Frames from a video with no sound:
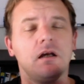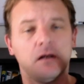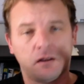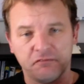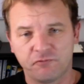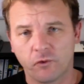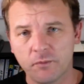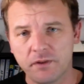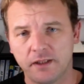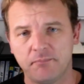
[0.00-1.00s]

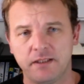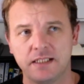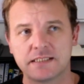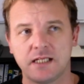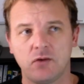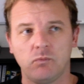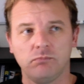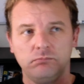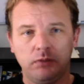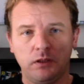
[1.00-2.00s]
Conformity means that
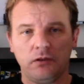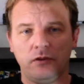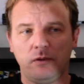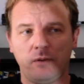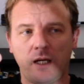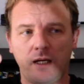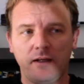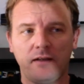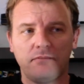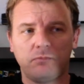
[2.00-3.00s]
you kind
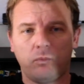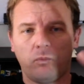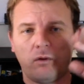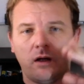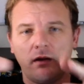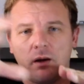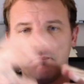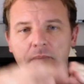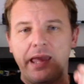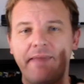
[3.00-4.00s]
of want to
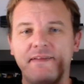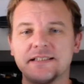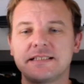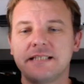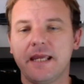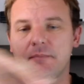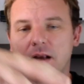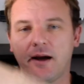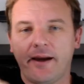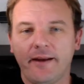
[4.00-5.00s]
obey the same
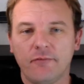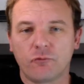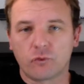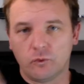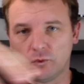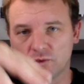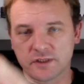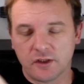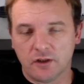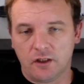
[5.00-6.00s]
kind of rules
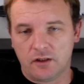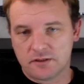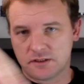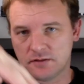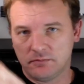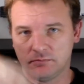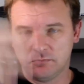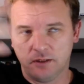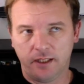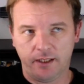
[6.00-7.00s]
and laws,
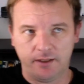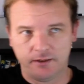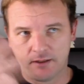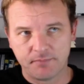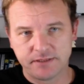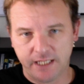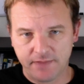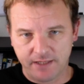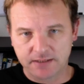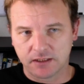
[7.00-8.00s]
and I'm saying
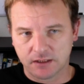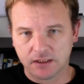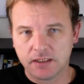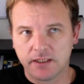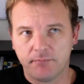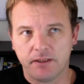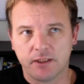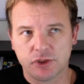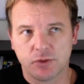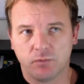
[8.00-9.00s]
that's a good thing
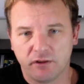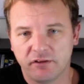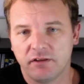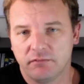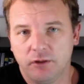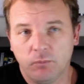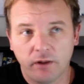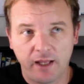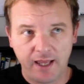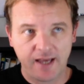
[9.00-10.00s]
because you want
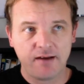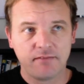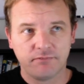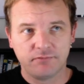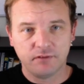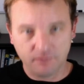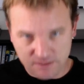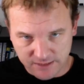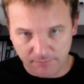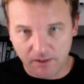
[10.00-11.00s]
to have the
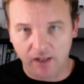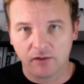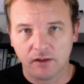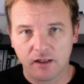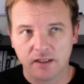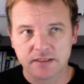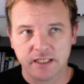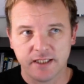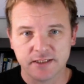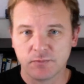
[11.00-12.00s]
same kind of laws
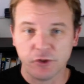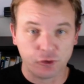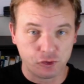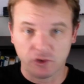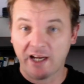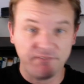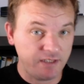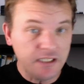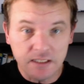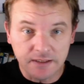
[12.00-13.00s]
as when you're driving,